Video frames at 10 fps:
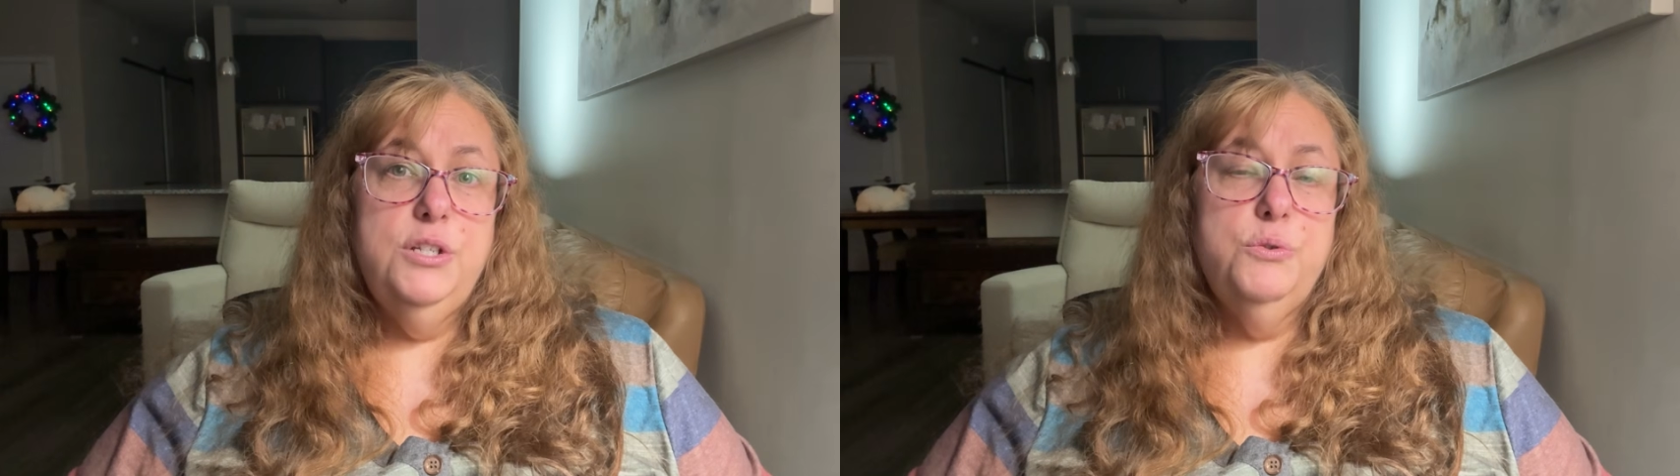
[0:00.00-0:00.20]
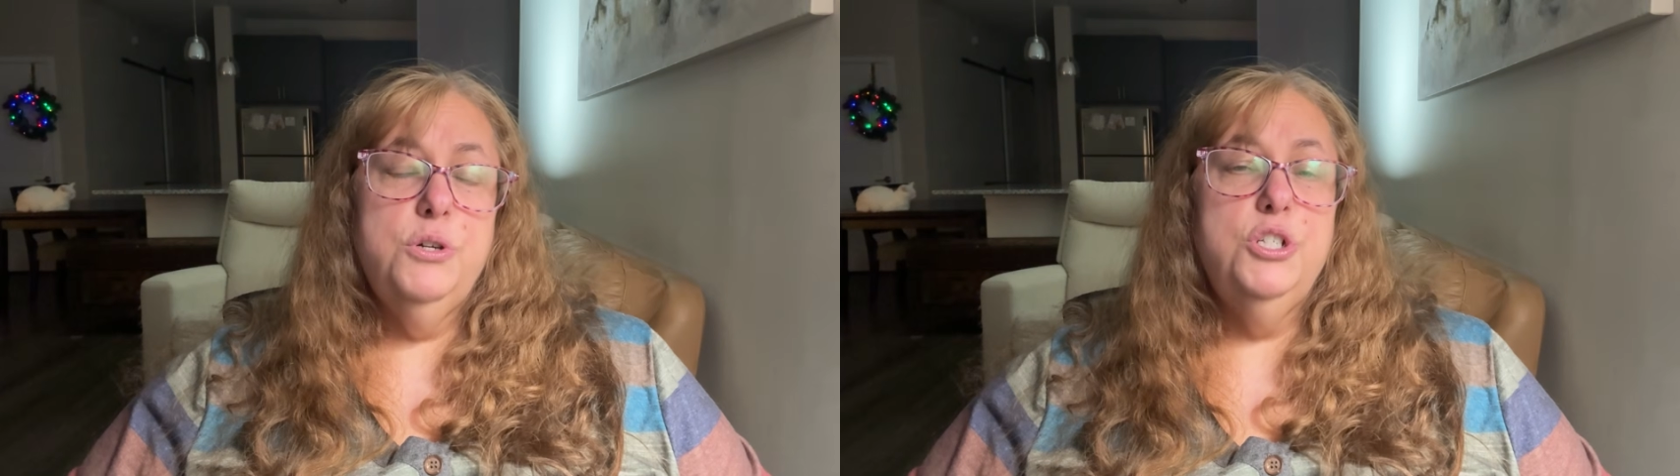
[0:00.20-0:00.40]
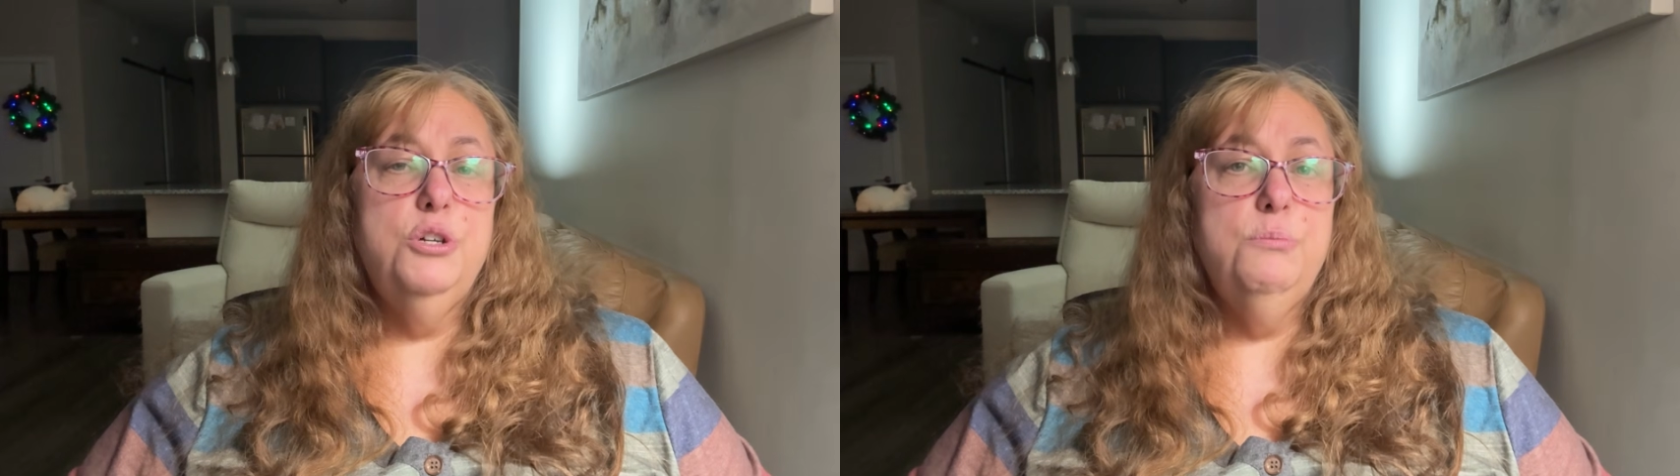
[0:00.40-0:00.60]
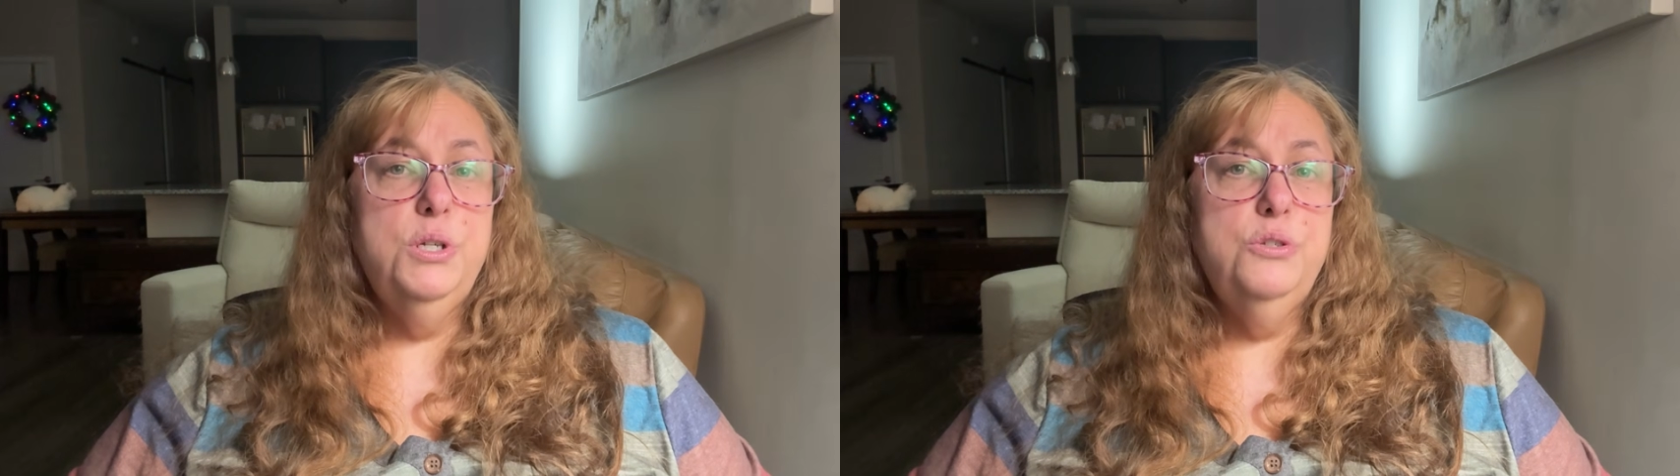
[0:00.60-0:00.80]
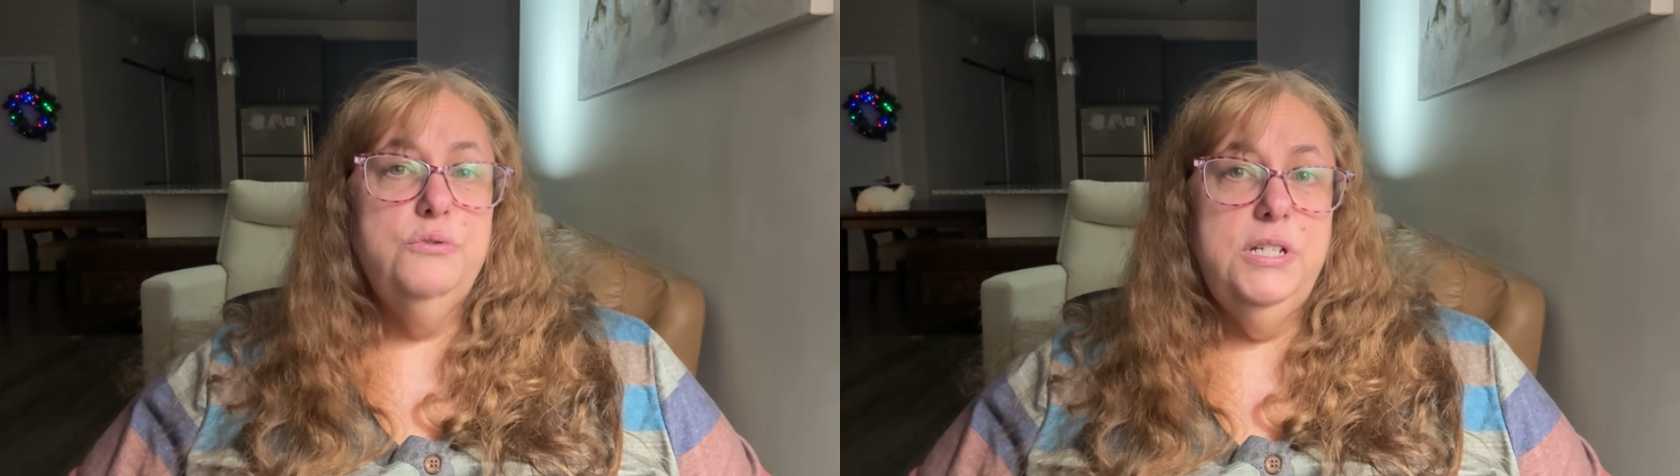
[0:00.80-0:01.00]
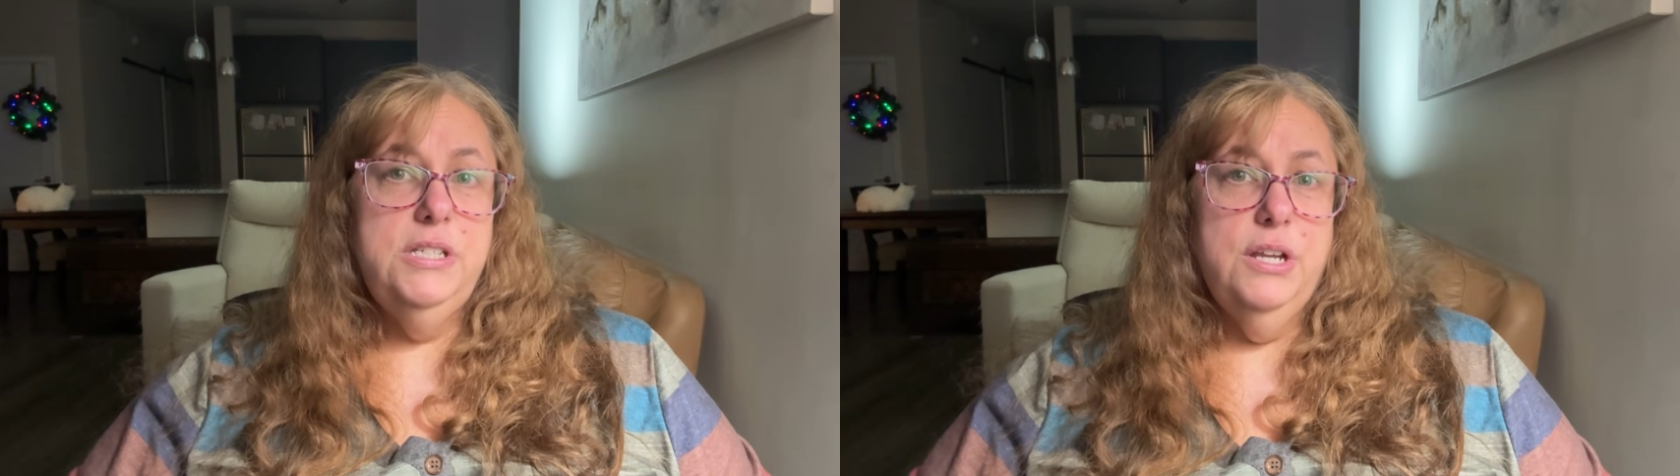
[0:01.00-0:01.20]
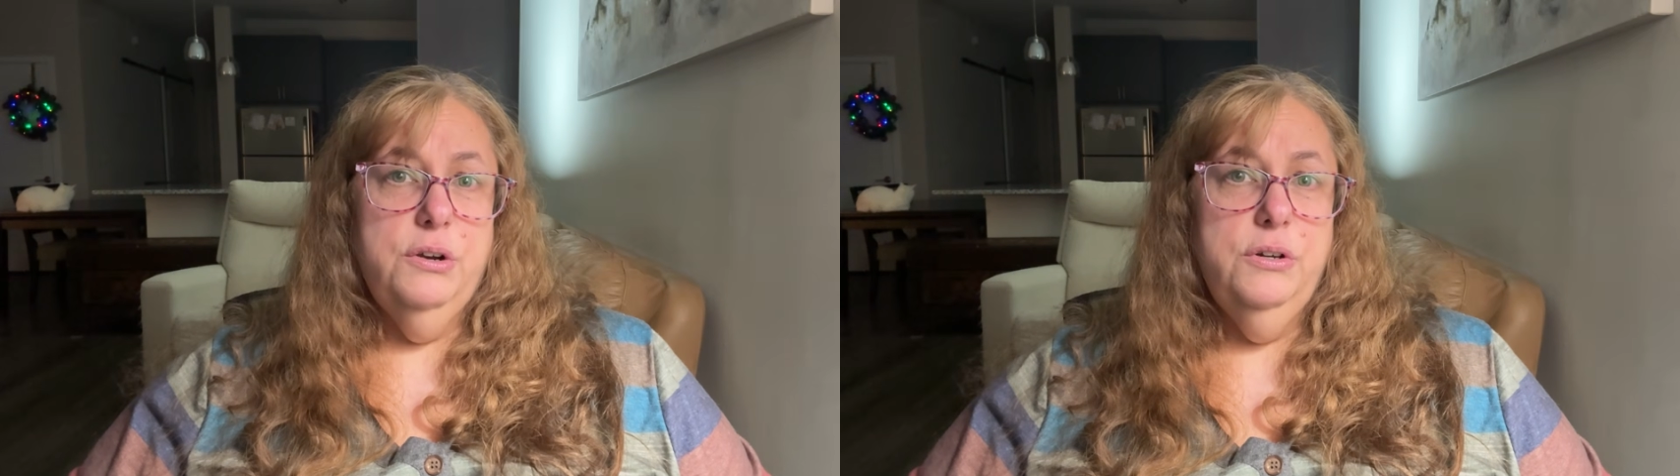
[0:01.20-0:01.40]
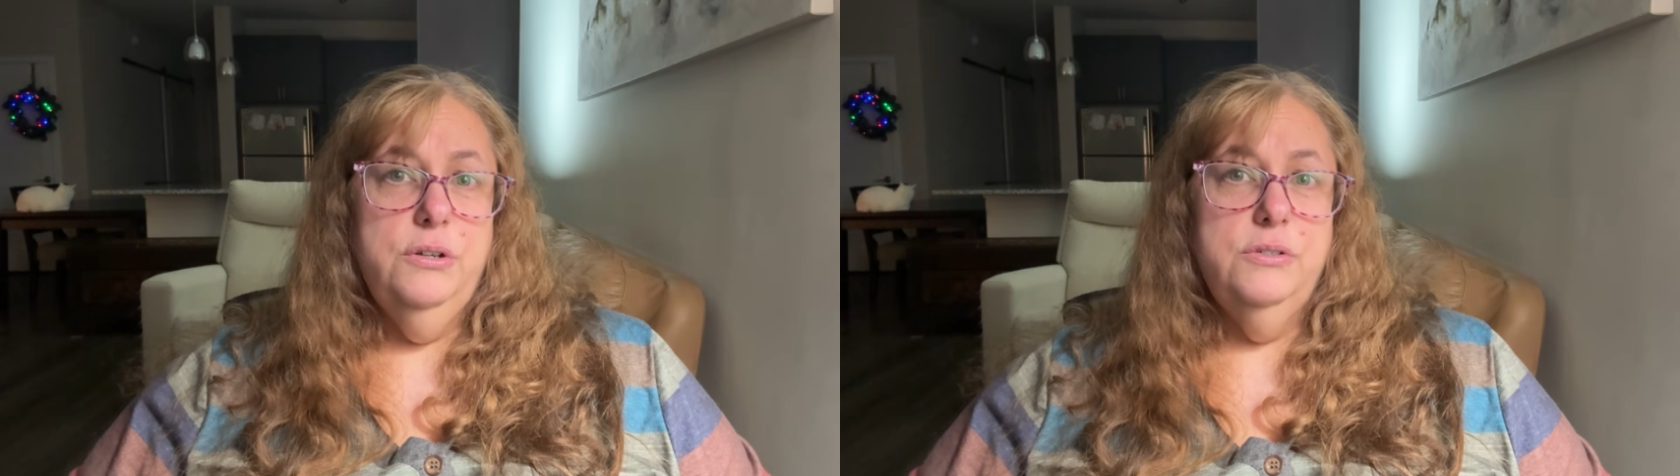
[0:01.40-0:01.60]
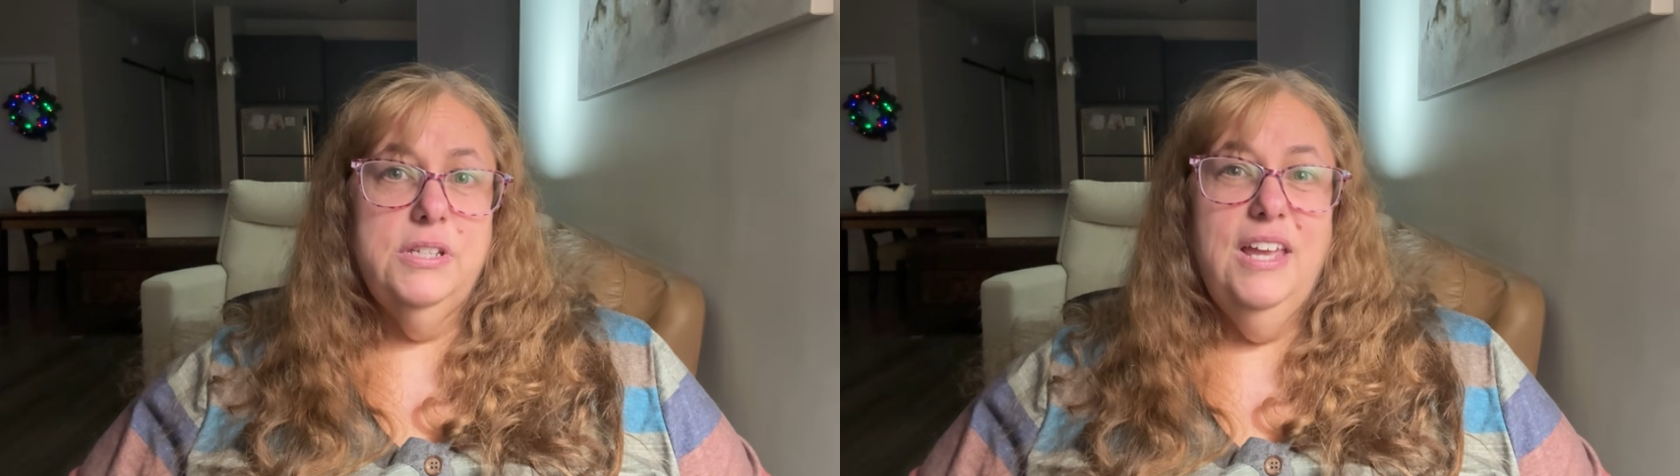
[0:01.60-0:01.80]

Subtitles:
towards your most recent cruise